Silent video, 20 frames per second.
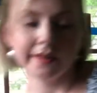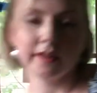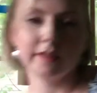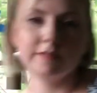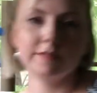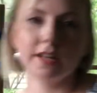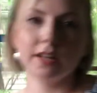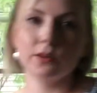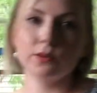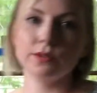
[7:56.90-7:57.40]
I
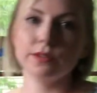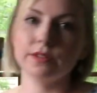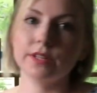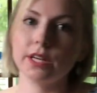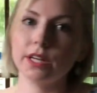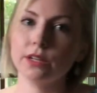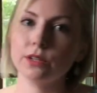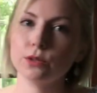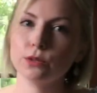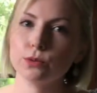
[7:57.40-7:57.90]
found,
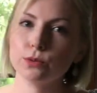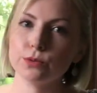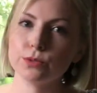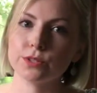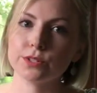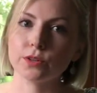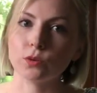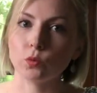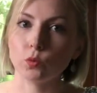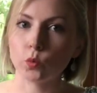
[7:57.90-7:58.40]
they
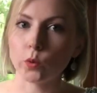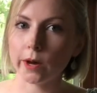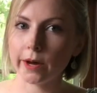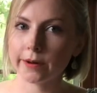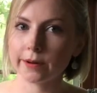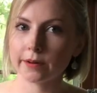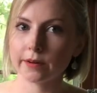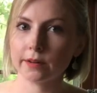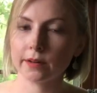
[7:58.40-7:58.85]
used water